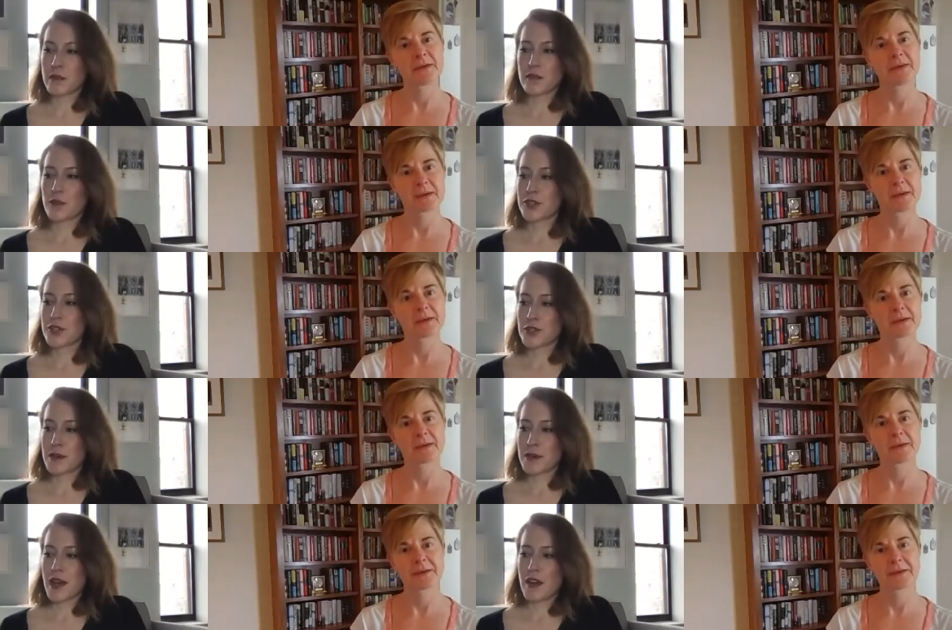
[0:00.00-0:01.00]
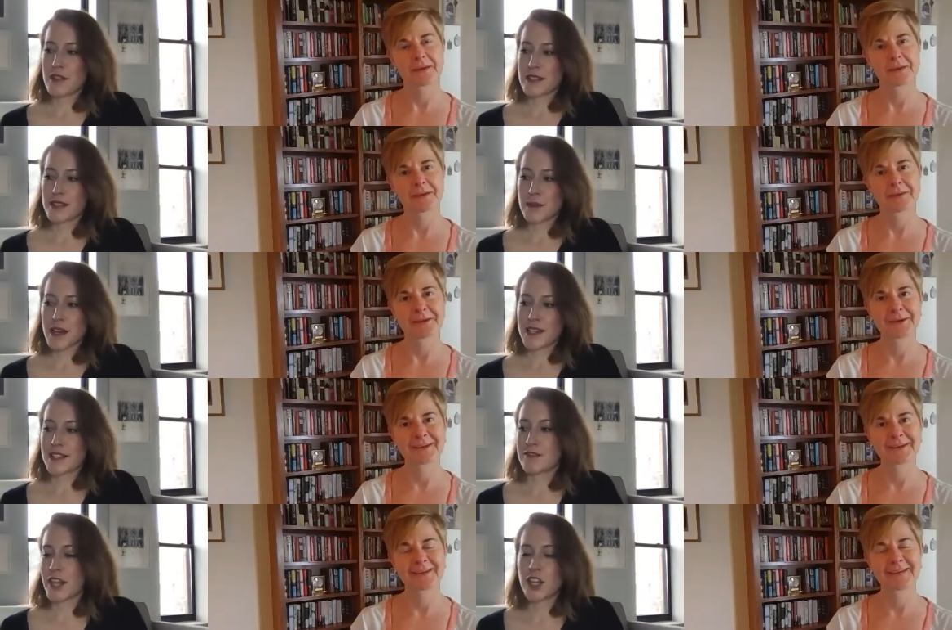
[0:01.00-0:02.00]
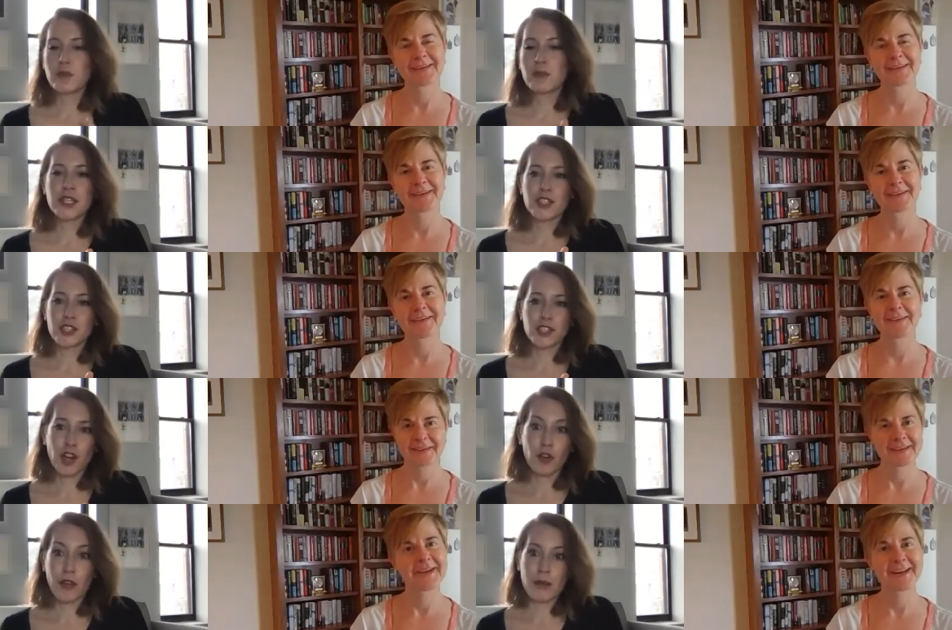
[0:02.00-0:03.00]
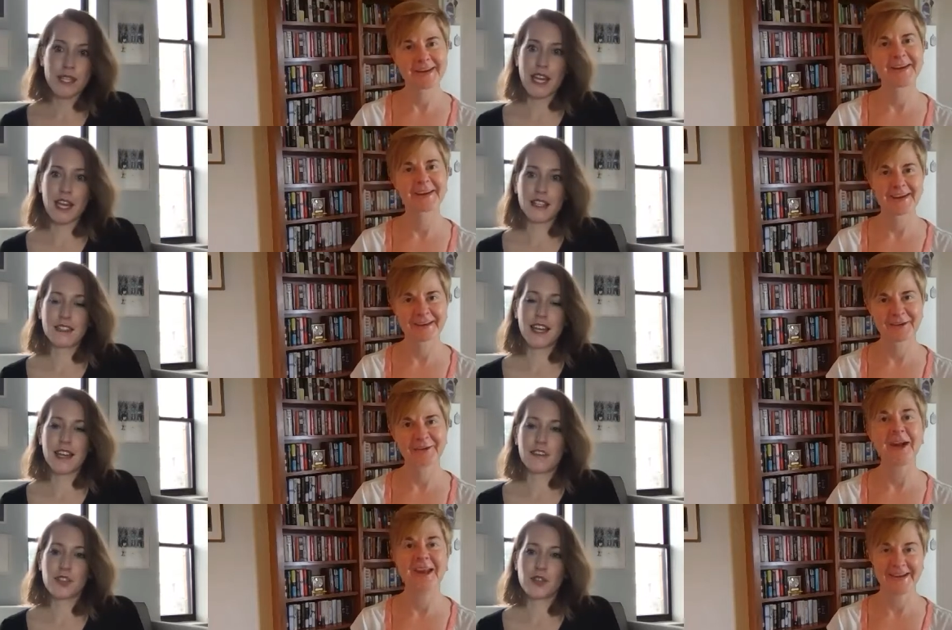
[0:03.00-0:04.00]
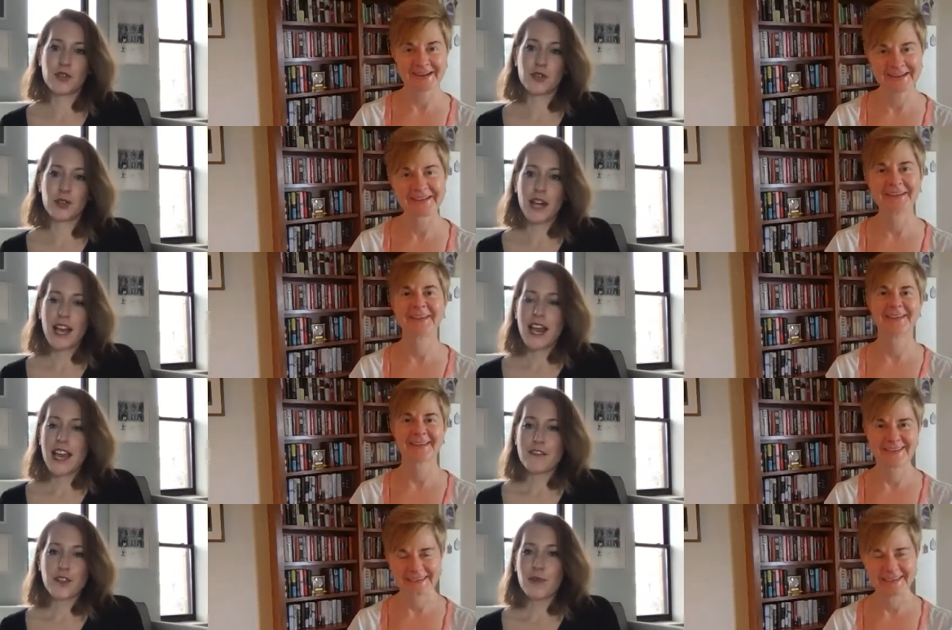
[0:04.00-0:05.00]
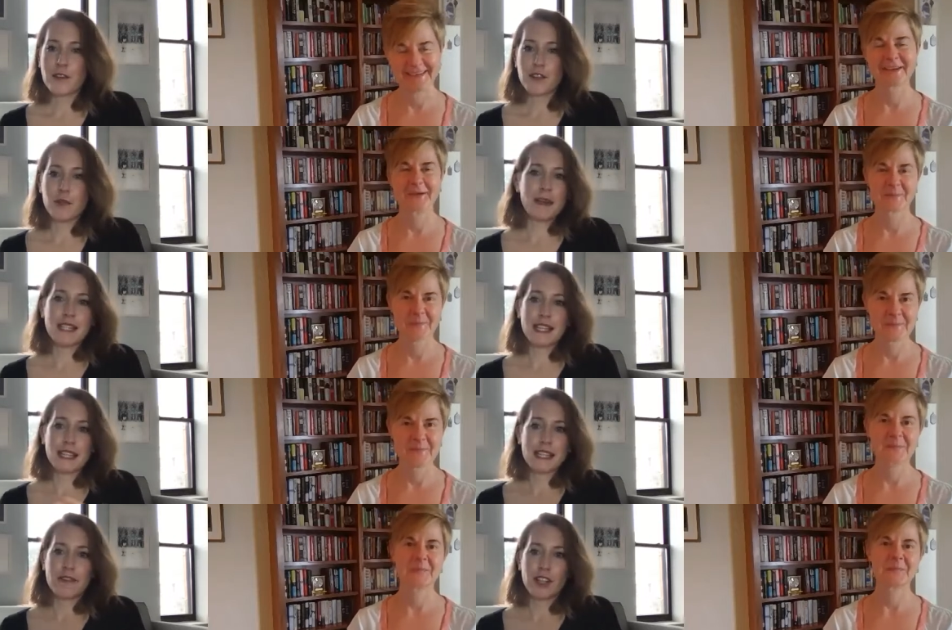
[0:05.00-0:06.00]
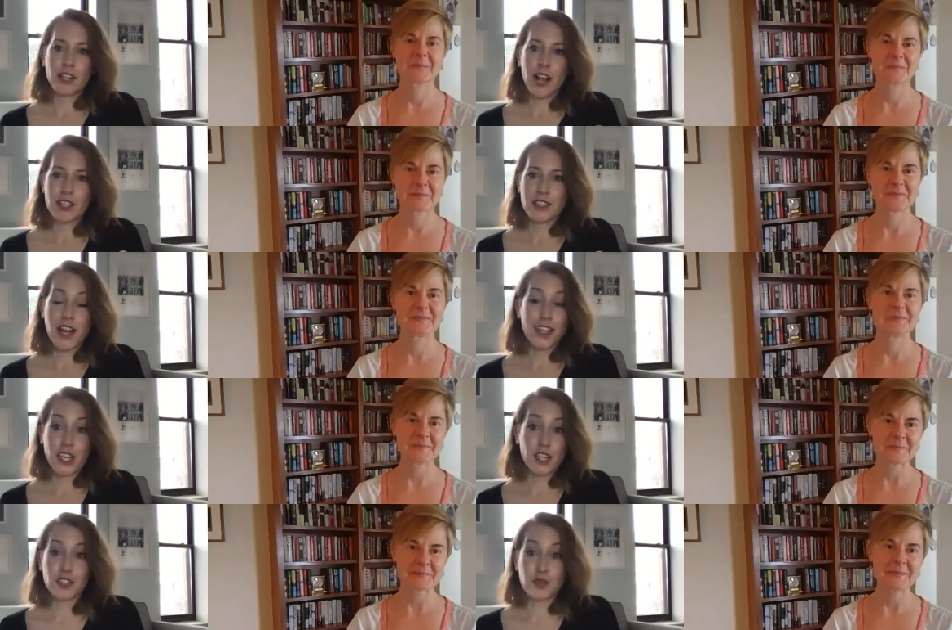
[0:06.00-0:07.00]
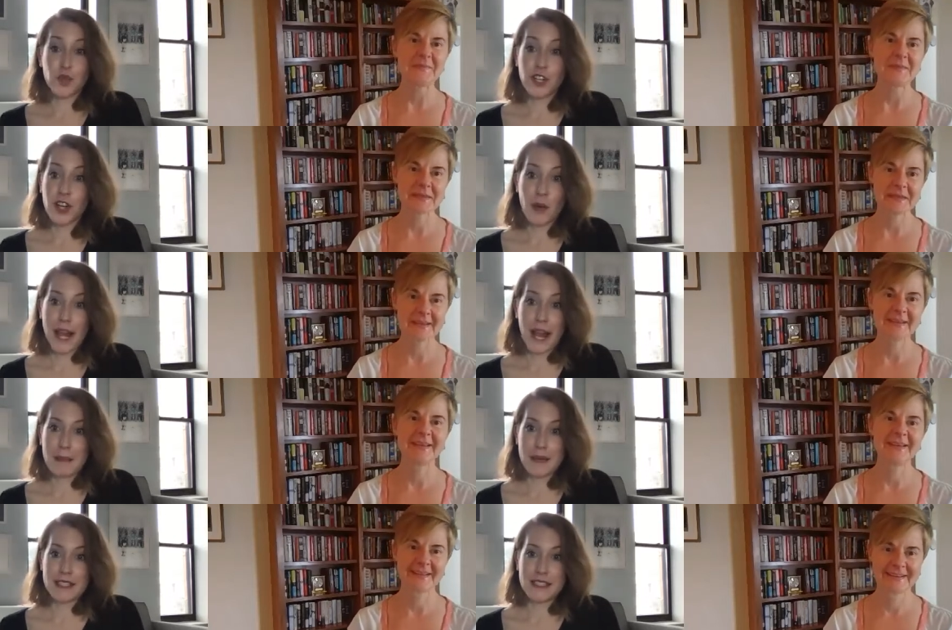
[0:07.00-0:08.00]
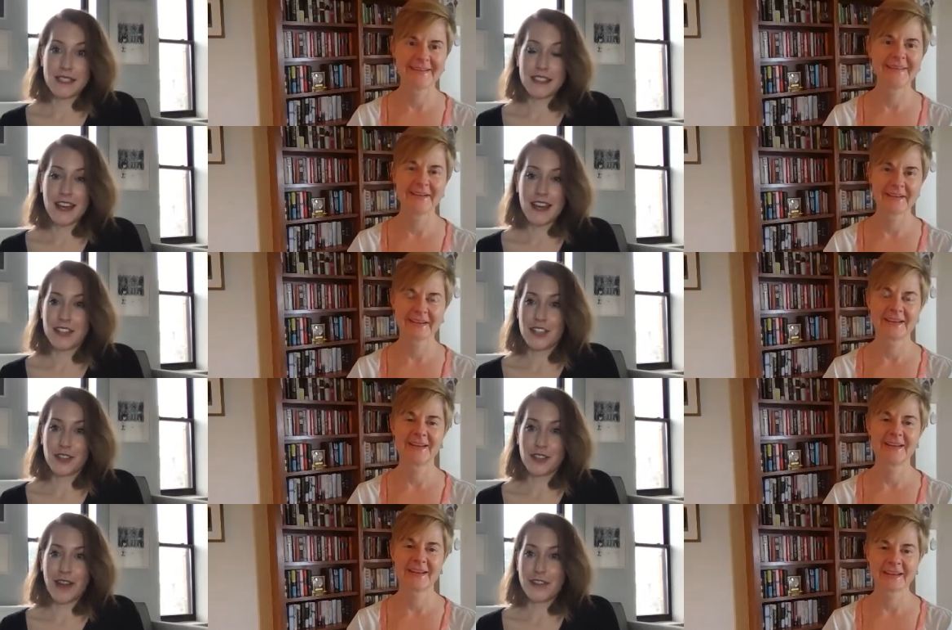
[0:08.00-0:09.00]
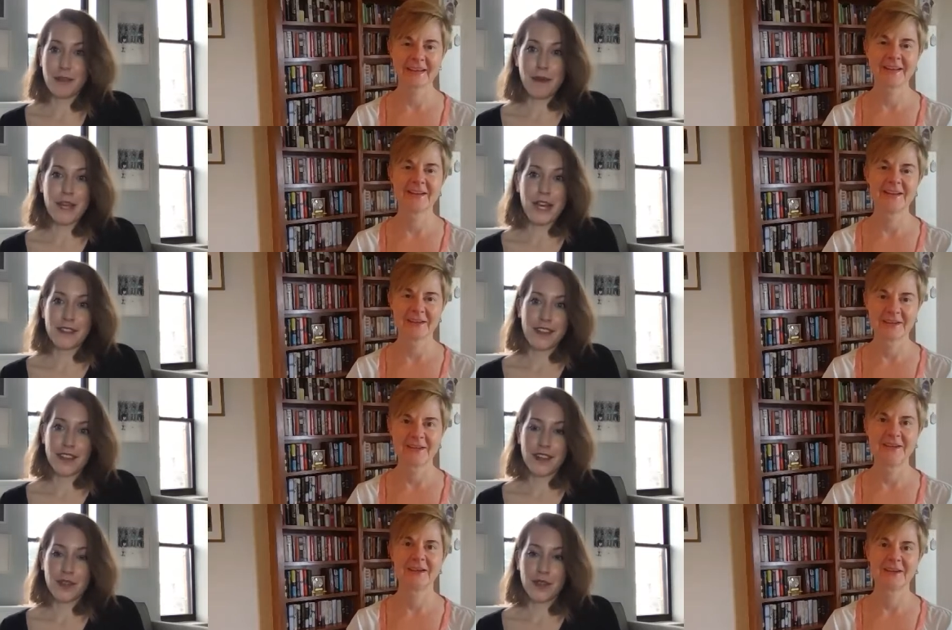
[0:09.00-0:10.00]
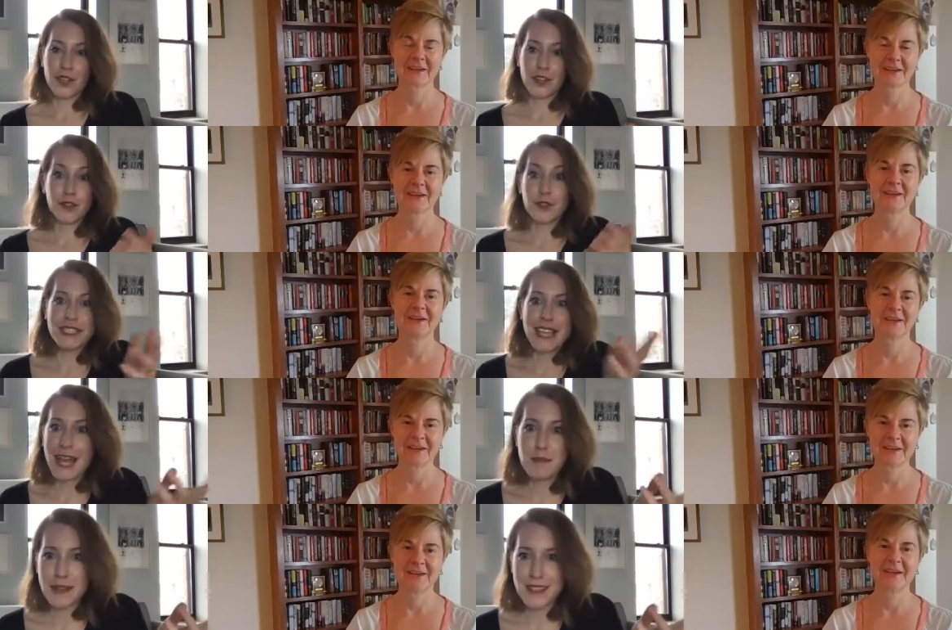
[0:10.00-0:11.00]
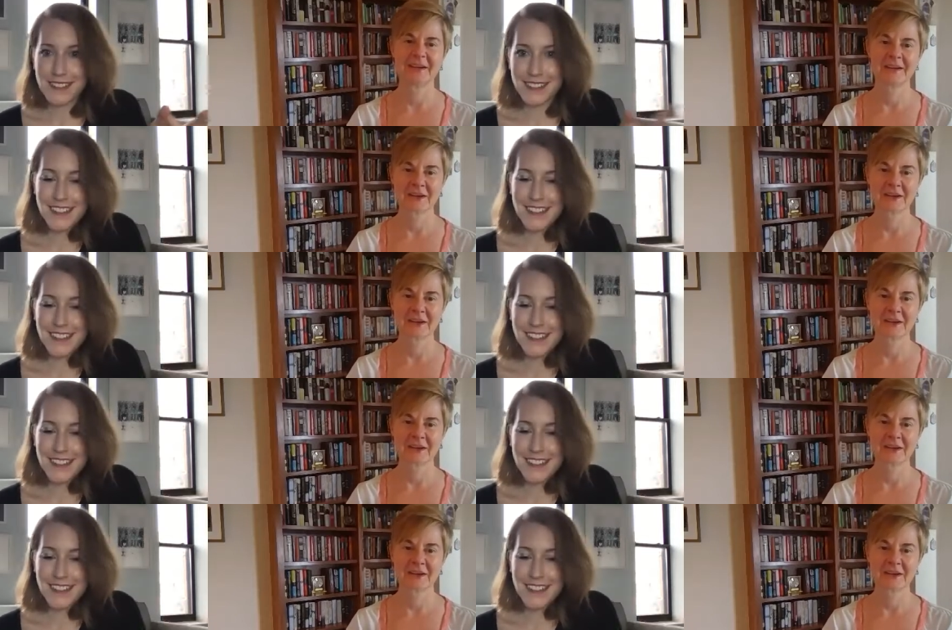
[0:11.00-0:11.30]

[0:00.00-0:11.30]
Speaker 1: before streaming obviously because if like you missed a show that was it like if you if you if you missed like the seven o'clock slot like you just wouldn't know what happened uh, you know you'd have to maybe get like a you know if you didn't tape it